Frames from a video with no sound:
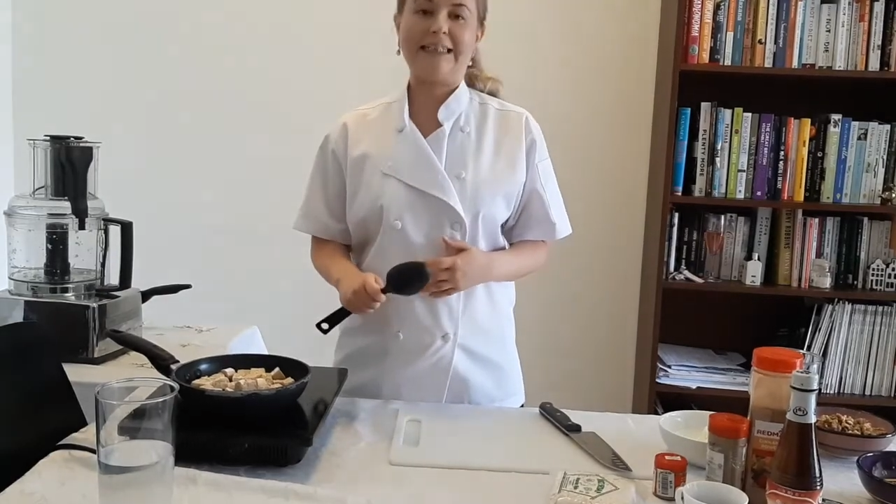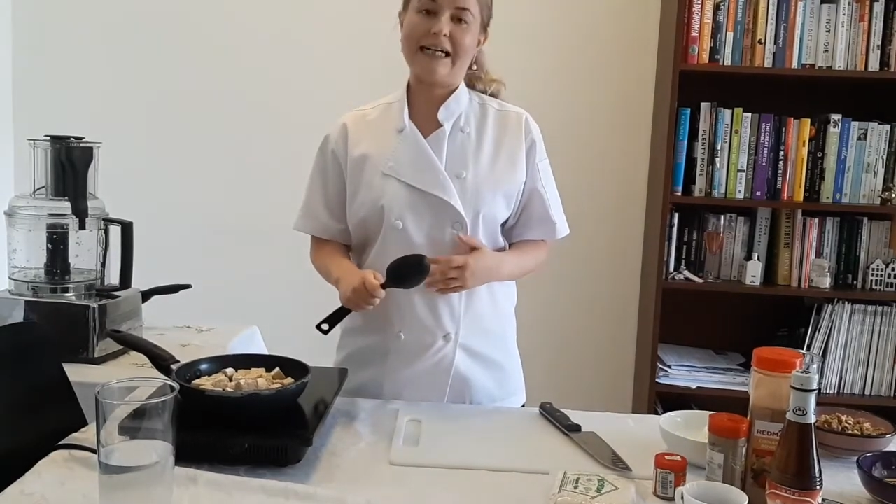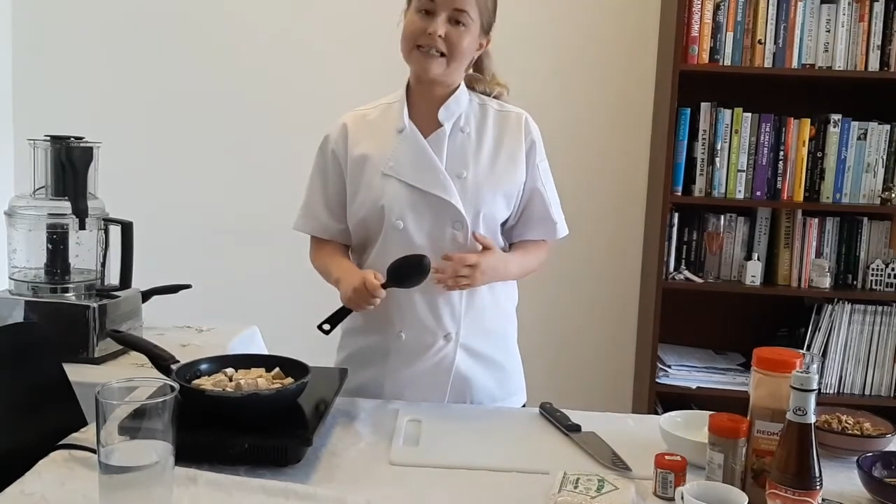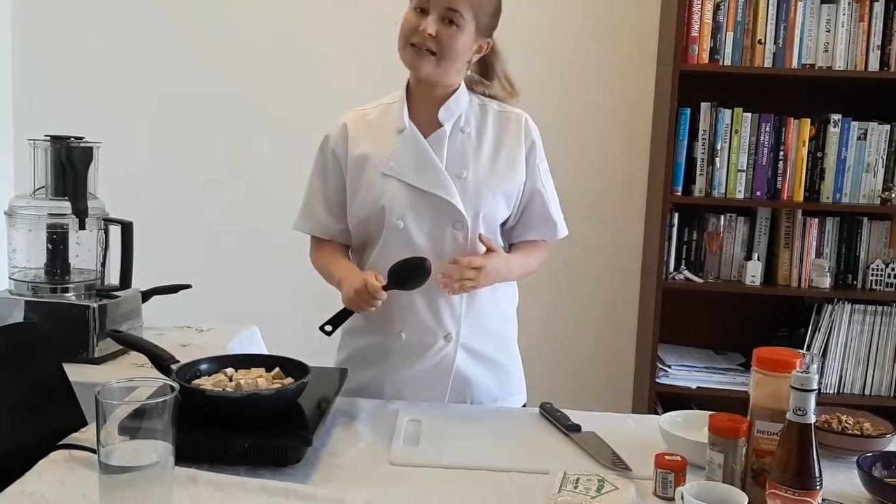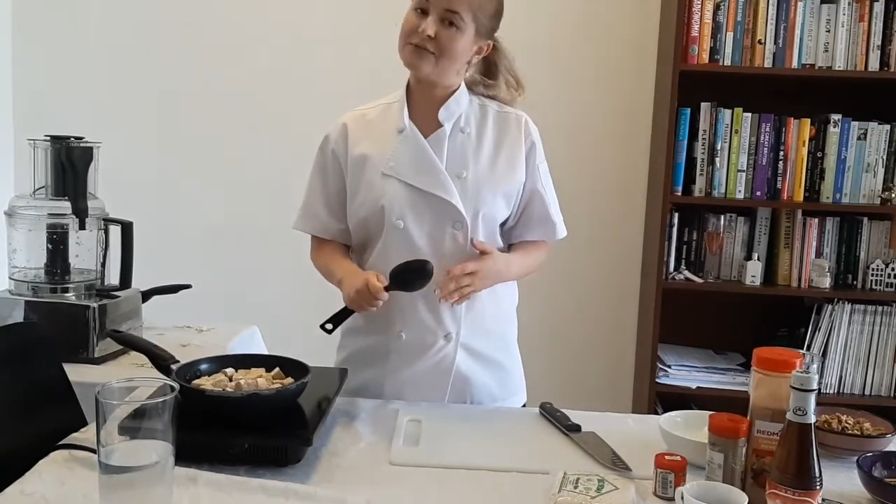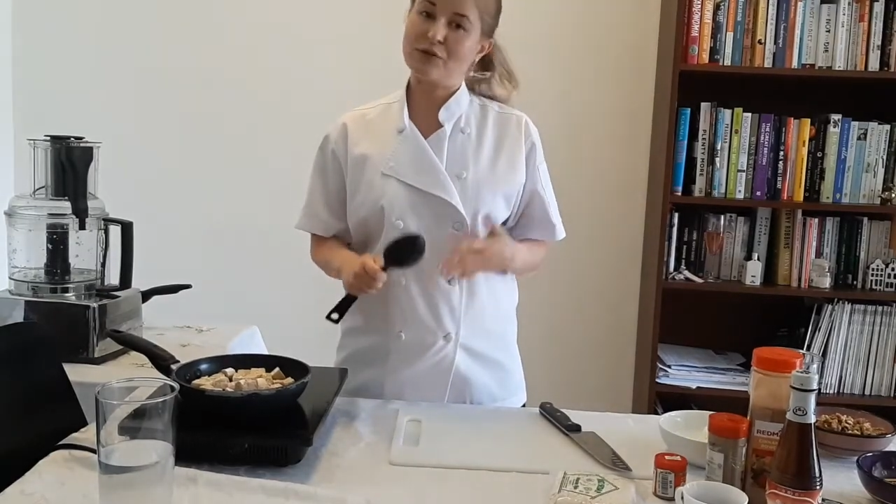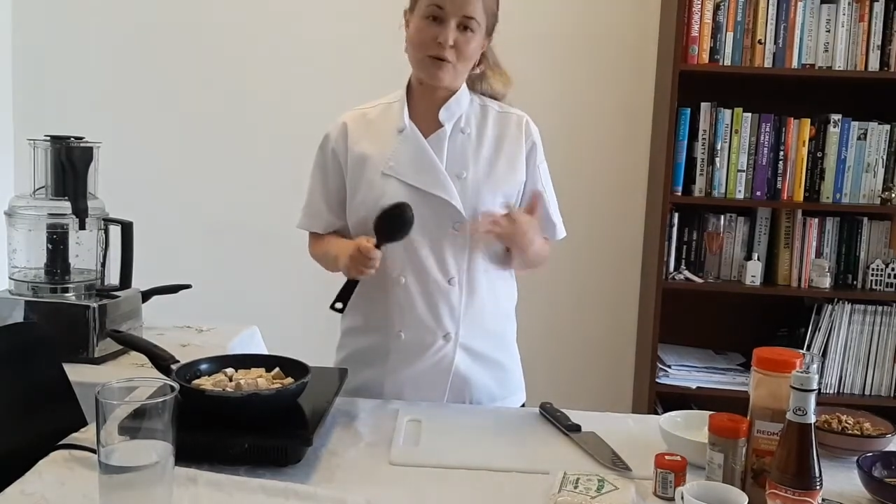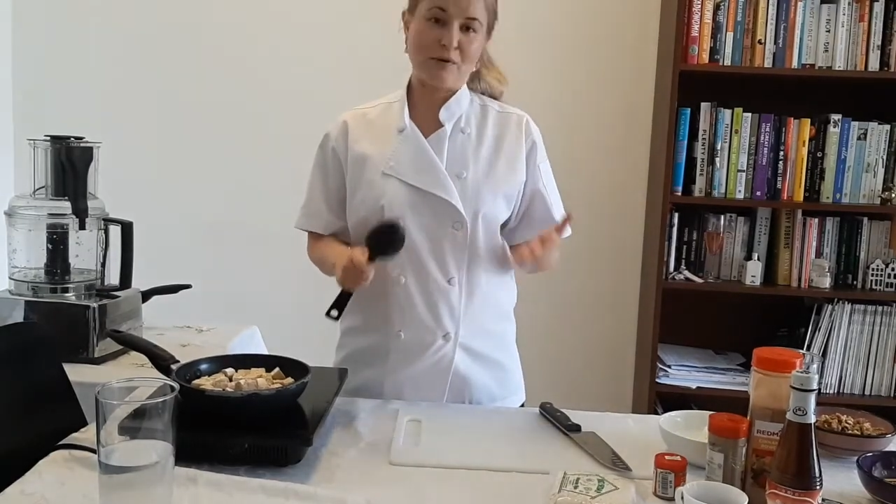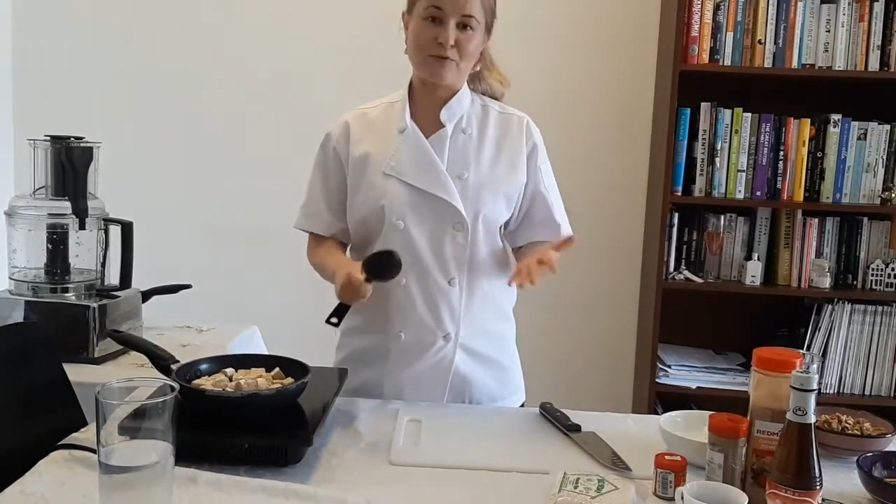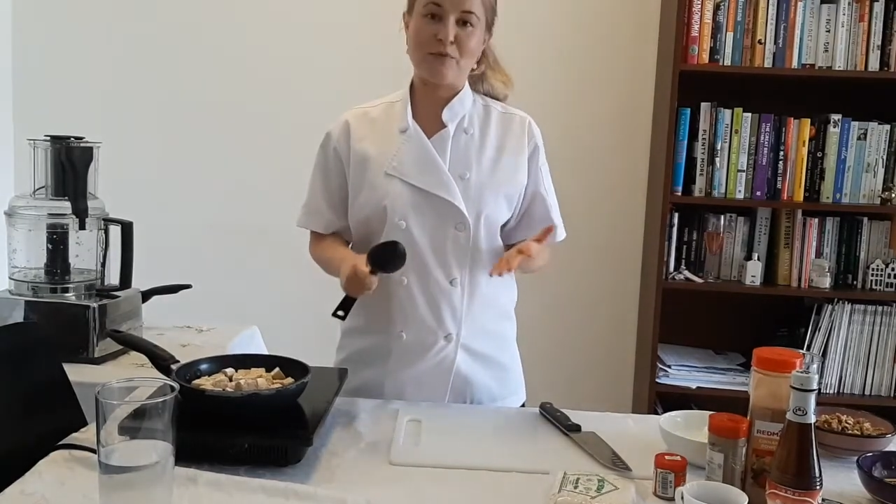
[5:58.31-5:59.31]
does have
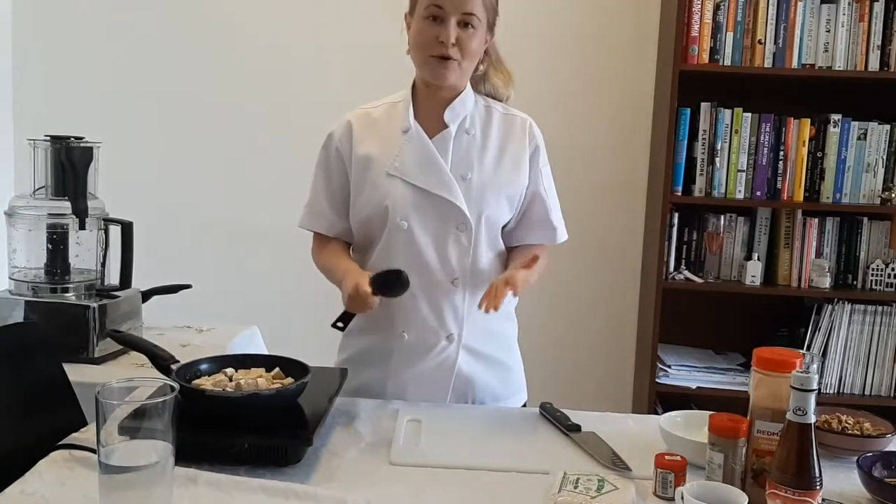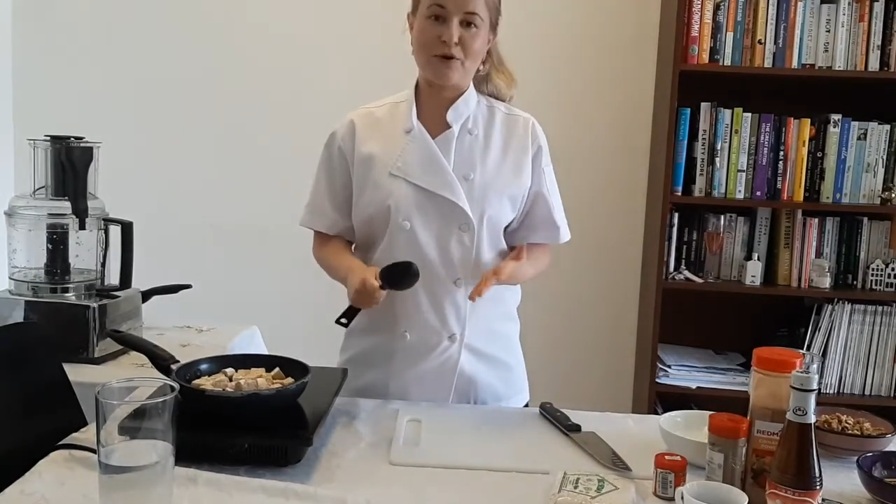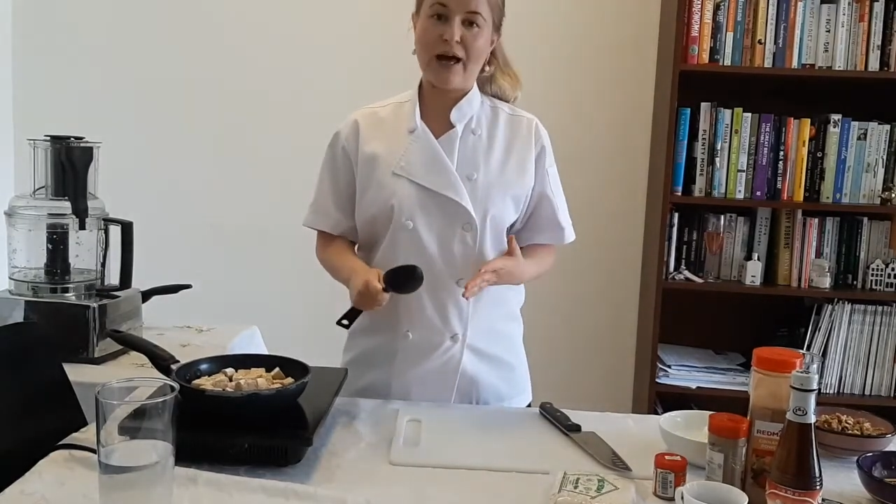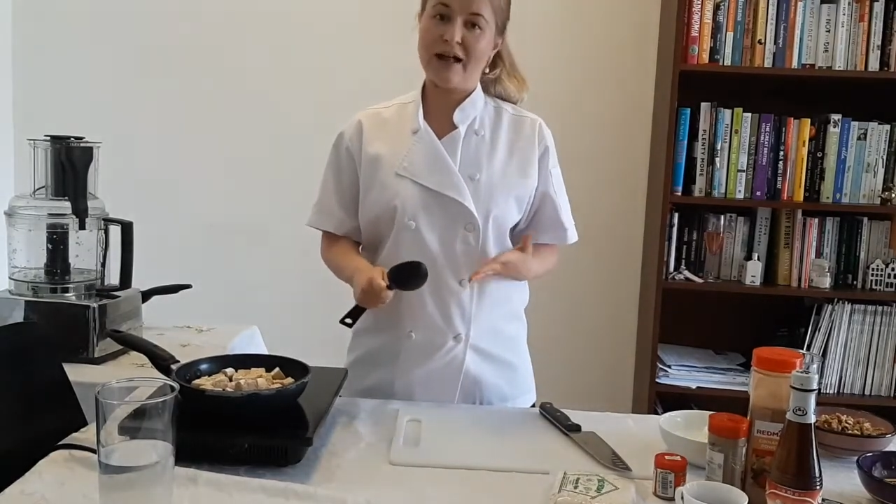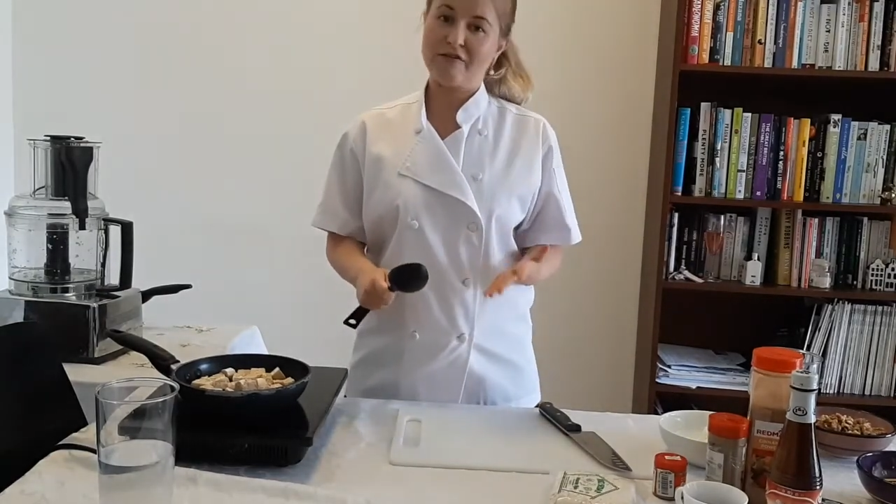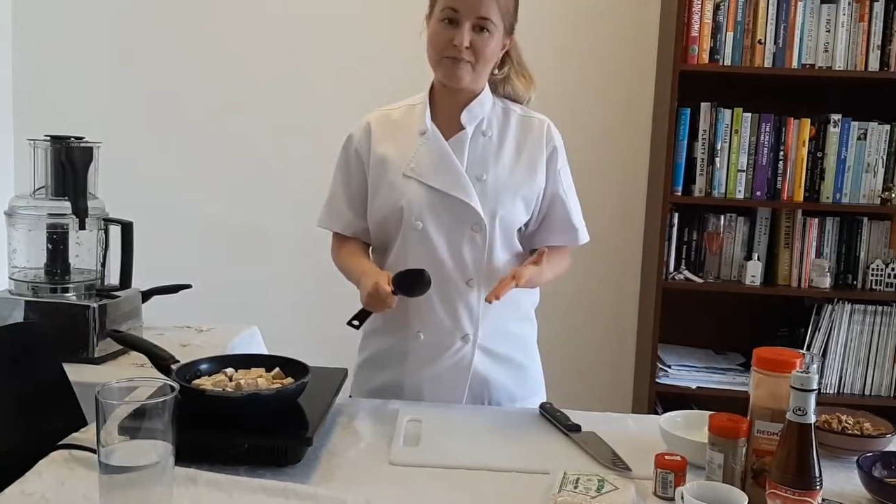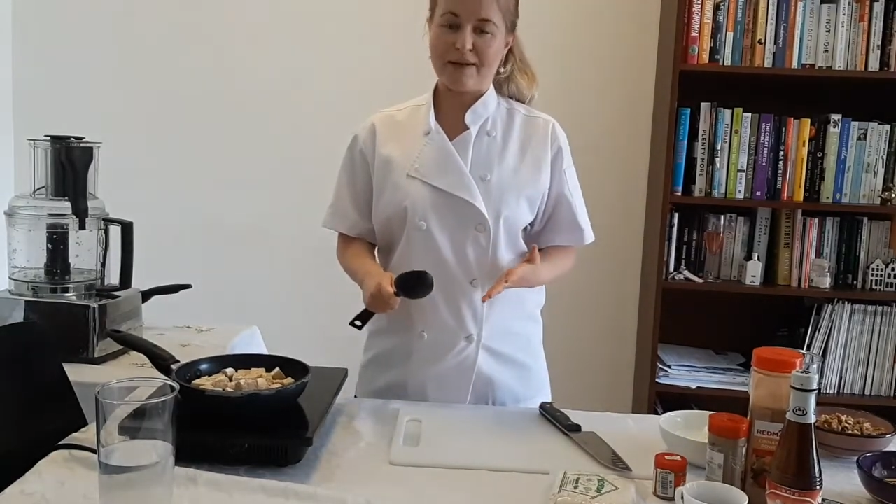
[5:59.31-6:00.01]
so much more health